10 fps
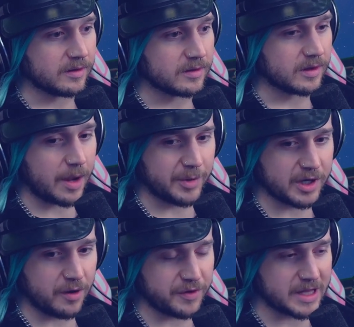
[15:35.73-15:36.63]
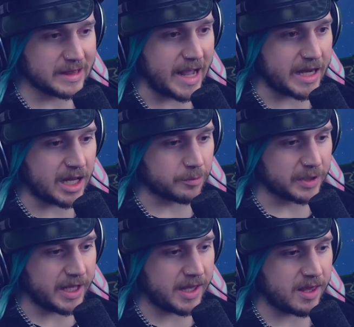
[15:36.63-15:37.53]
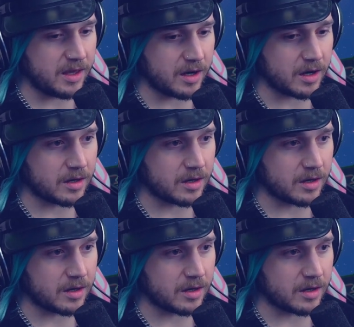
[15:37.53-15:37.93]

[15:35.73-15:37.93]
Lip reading: I'm going to go for the Gladiator play here.